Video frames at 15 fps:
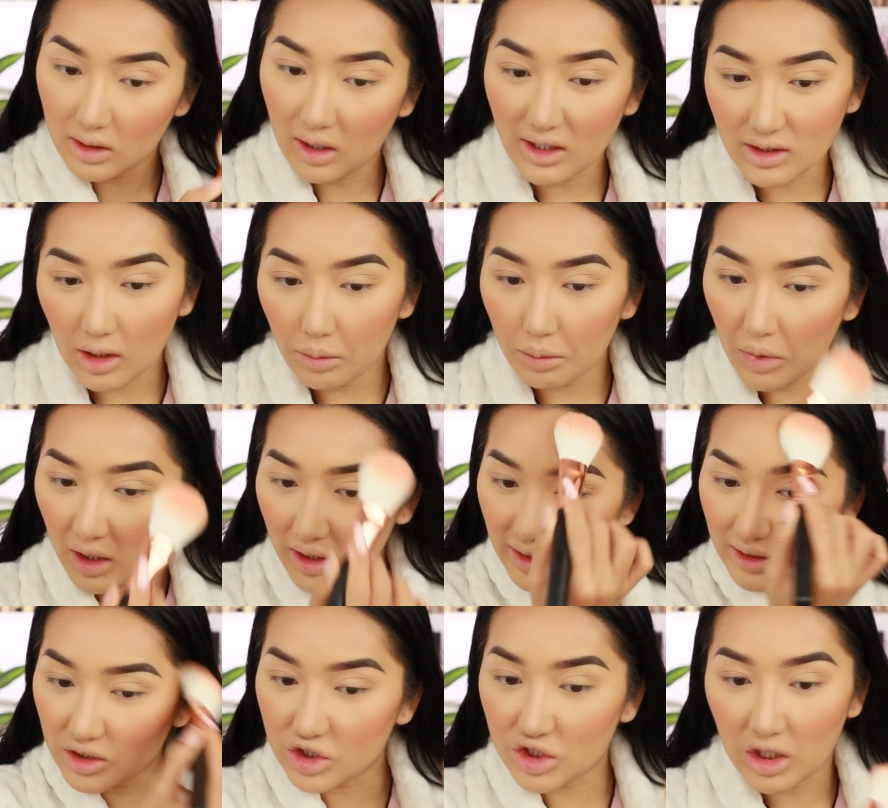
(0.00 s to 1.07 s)
I don't mind
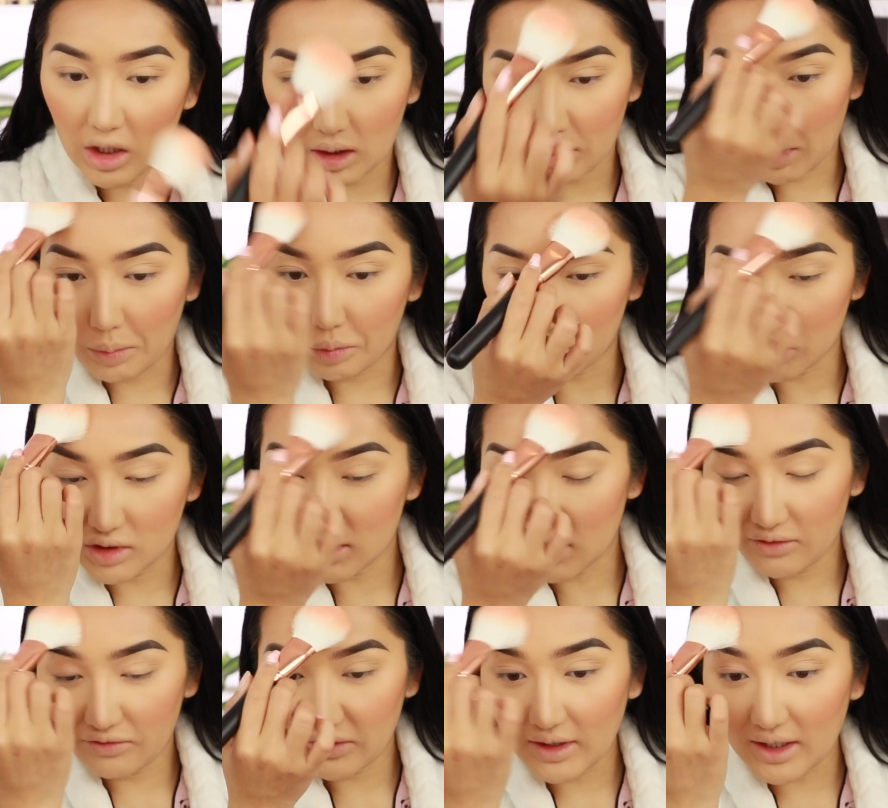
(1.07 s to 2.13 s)
like a sheen in my bronzer.
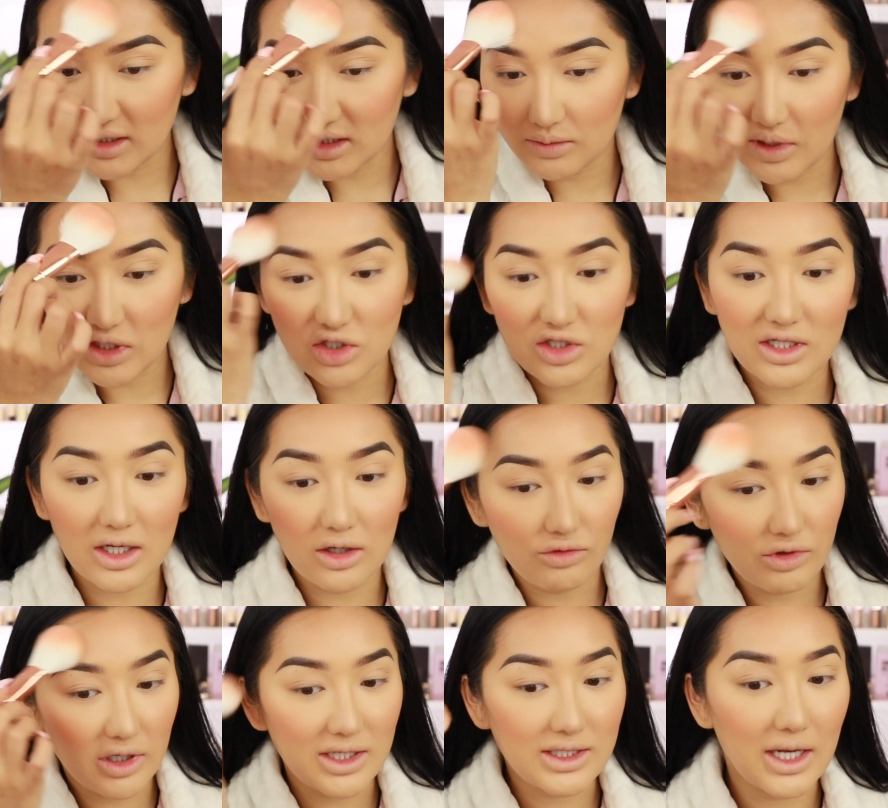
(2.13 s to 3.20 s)
I think it actually makes your skin look
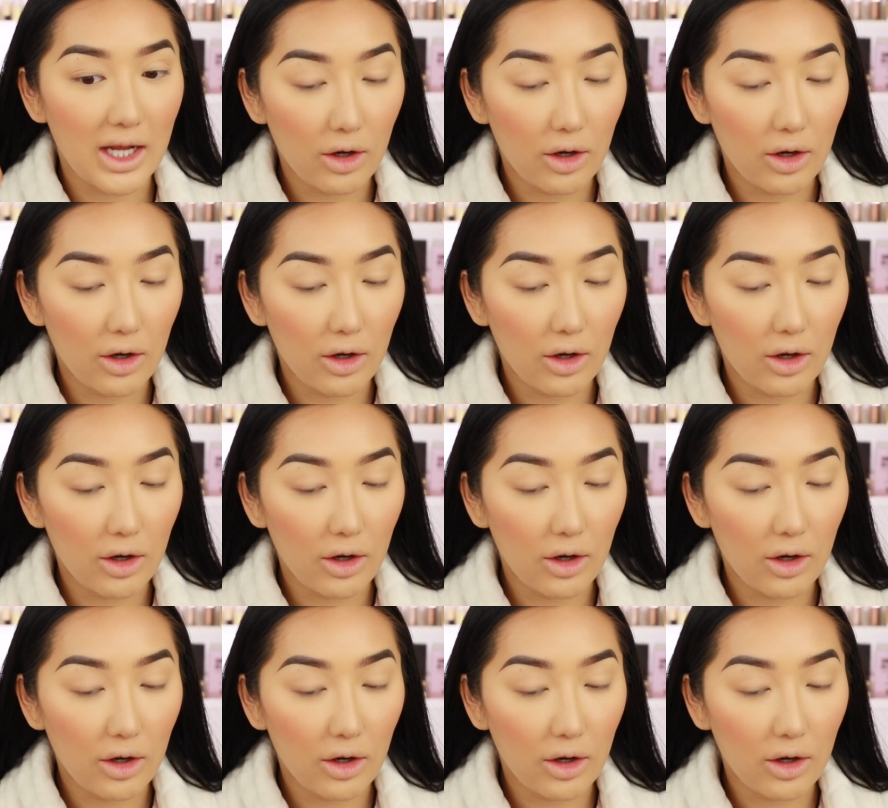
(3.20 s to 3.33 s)
really nice and